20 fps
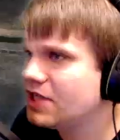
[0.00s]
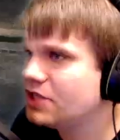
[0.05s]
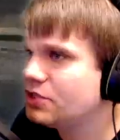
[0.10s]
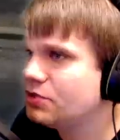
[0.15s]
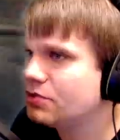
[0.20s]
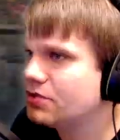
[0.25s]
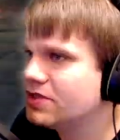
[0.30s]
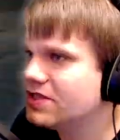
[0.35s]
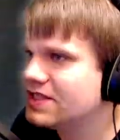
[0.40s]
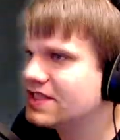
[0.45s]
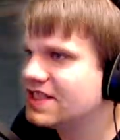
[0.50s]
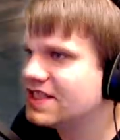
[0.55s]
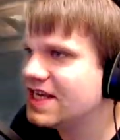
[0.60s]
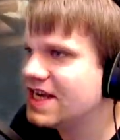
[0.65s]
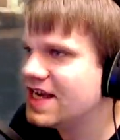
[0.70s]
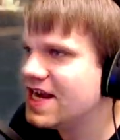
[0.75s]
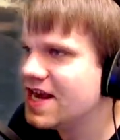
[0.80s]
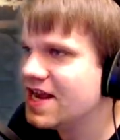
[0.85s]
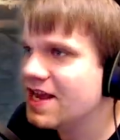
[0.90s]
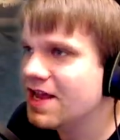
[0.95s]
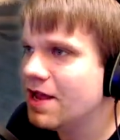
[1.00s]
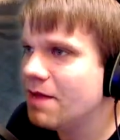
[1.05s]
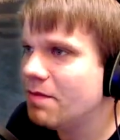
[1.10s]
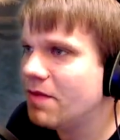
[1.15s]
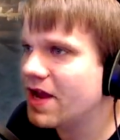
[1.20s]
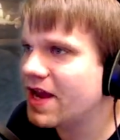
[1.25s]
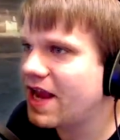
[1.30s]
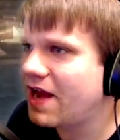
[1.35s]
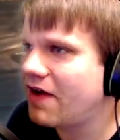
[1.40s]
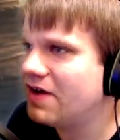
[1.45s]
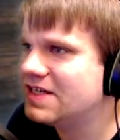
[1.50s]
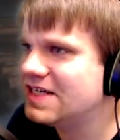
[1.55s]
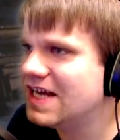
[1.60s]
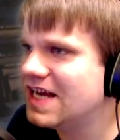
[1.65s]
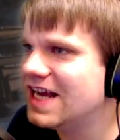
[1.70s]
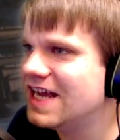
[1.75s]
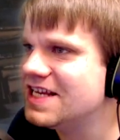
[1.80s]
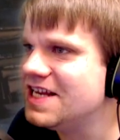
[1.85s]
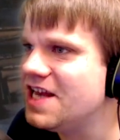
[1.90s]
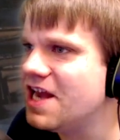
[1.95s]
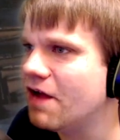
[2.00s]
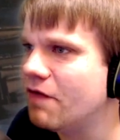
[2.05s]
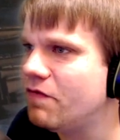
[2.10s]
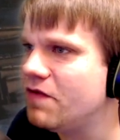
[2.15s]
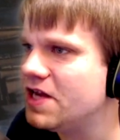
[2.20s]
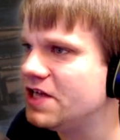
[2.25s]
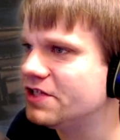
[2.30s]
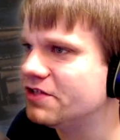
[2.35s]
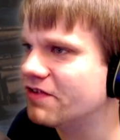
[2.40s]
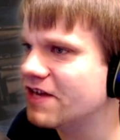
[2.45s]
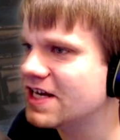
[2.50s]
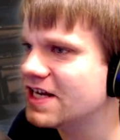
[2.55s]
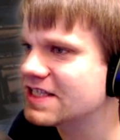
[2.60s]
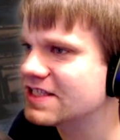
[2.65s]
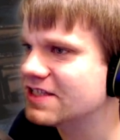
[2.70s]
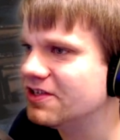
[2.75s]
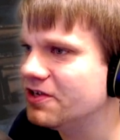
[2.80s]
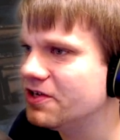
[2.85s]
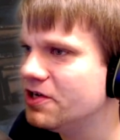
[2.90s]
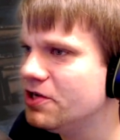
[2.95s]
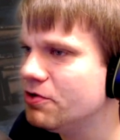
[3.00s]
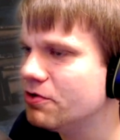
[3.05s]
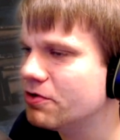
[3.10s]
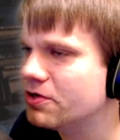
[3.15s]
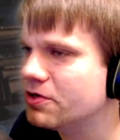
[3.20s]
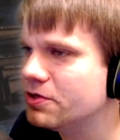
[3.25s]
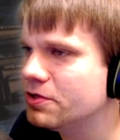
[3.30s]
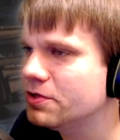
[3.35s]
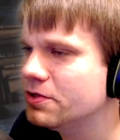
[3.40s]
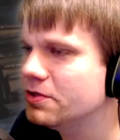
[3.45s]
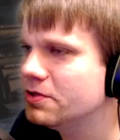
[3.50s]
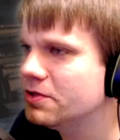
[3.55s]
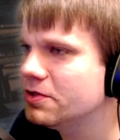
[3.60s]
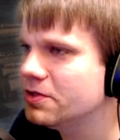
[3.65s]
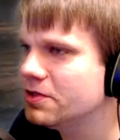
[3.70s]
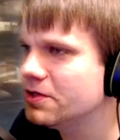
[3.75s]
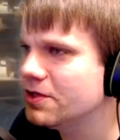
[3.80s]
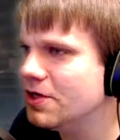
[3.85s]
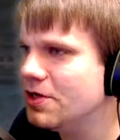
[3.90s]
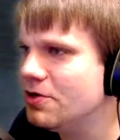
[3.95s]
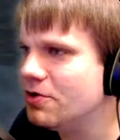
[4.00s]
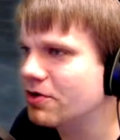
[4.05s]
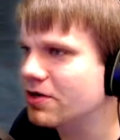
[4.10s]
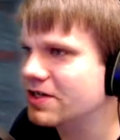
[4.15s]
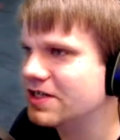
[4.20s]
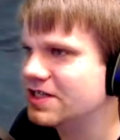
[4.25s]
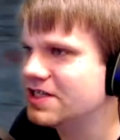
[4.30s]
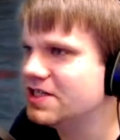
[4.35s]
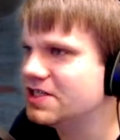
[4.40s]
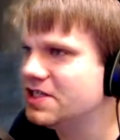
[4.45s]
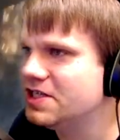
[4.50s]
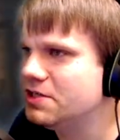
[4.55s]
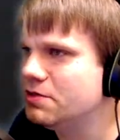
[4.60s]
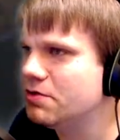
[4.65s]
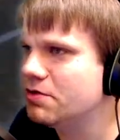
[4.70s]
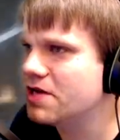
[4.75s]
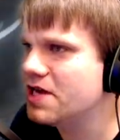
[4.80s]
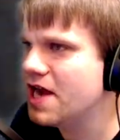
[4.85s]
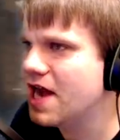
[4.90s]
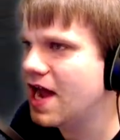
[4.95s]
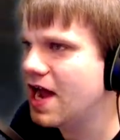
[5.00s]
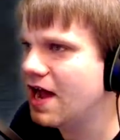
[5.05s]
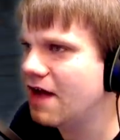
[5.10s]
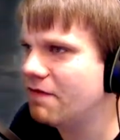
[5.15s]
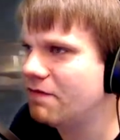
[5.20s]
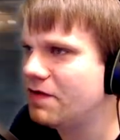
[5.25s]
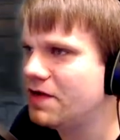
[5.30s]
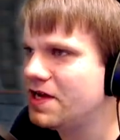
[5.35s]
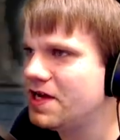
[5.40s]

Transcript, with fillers: you can see, my character has a lovely dress. Look, look, doesn't she look lovely?